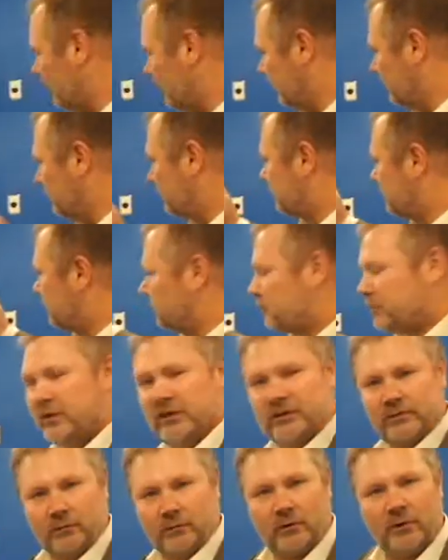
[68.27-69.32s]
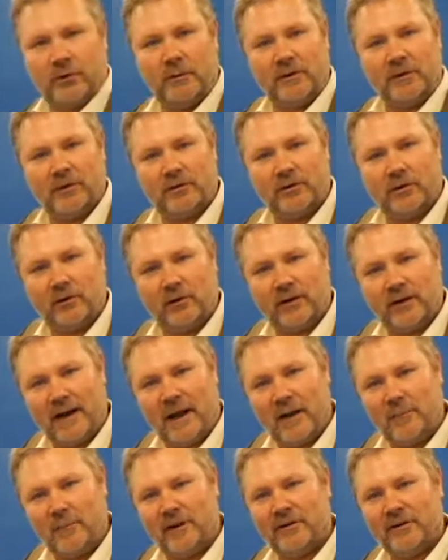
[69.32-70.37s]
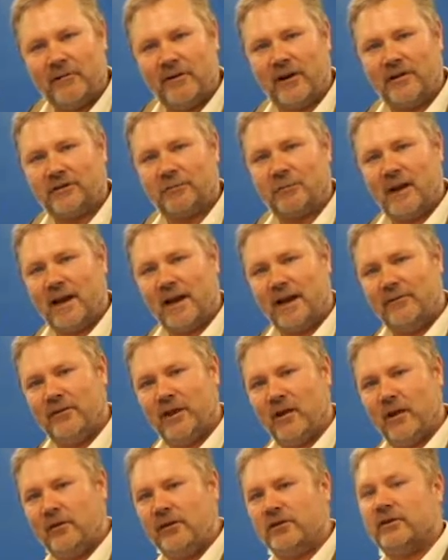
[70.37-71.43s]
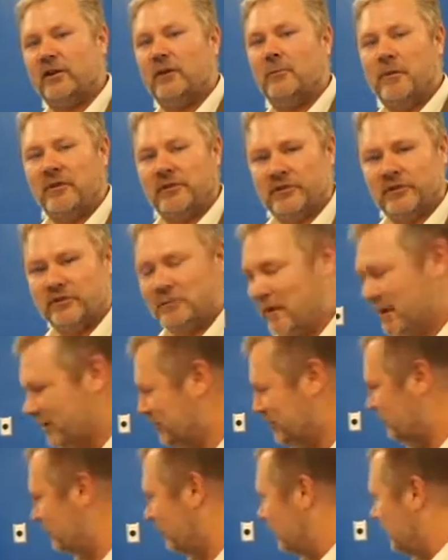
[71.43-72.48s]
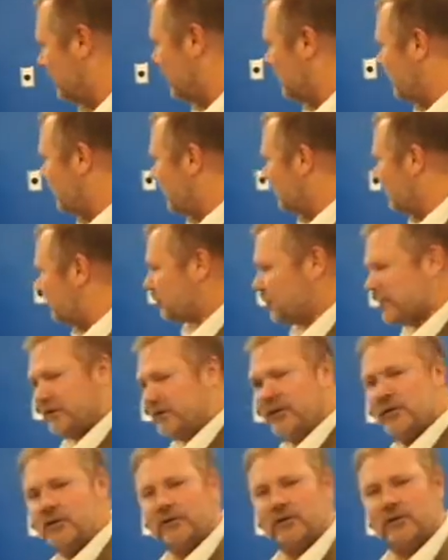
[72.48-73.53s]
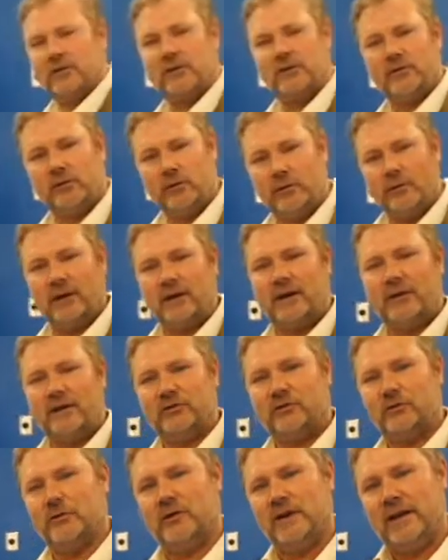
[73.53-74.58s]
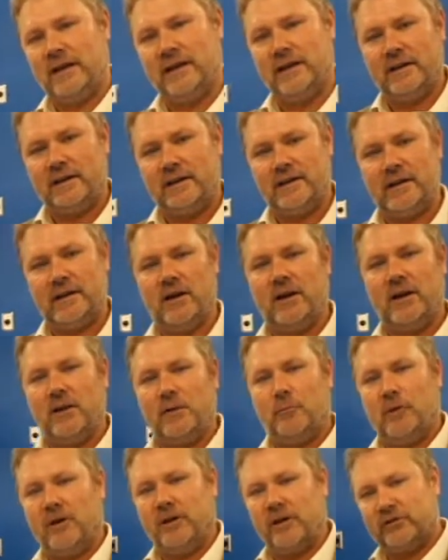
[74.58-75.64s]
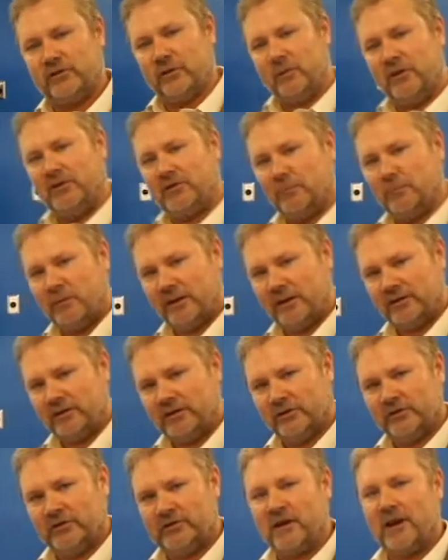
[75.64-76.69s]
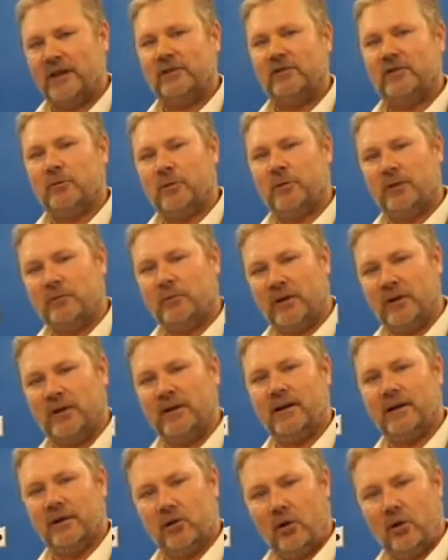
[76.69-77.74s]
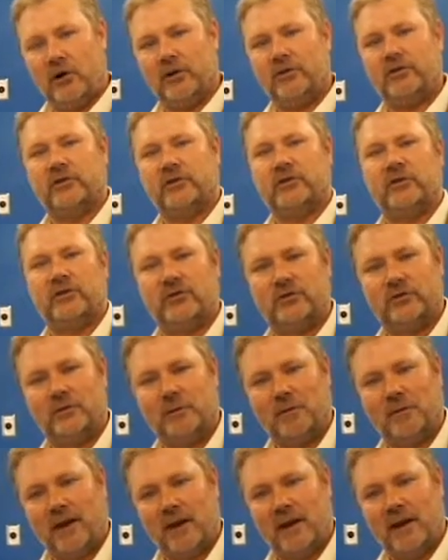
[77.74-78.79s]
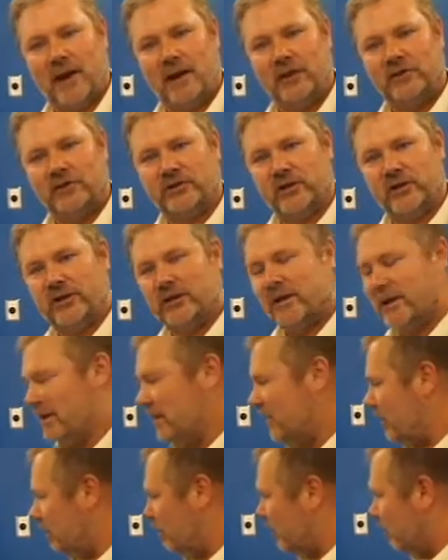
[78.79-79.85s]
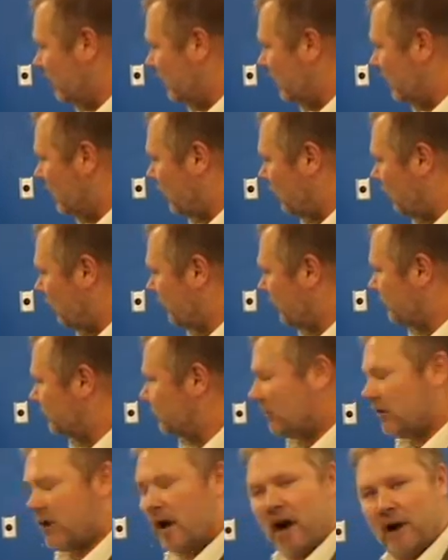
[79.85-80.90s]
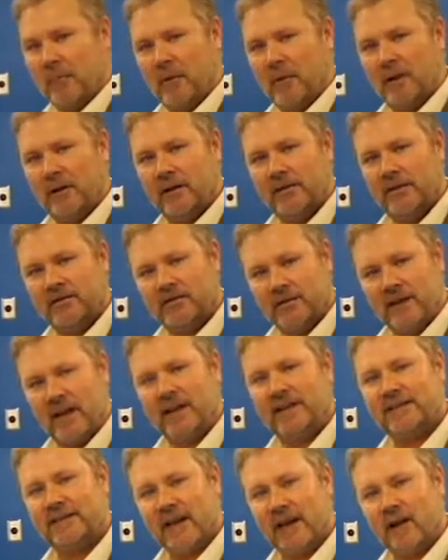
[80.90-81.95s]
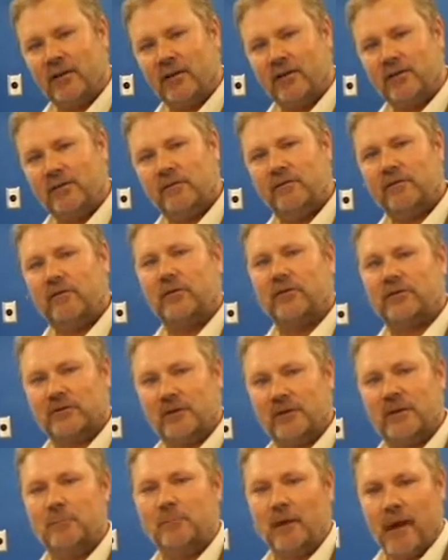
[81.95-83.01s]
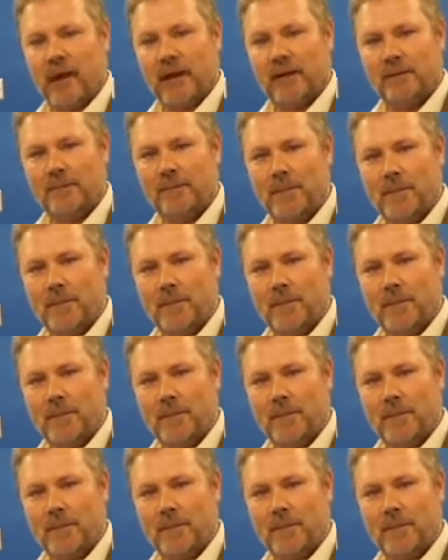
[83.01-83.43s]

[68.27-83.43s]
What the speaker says: This piece of equipment that you're looking at, manufactured by AVL, is an emissions bench. This particular unit is unique because emission benches tend to be big and large and consume a lot of energy. We call this our AMA SL for slimline.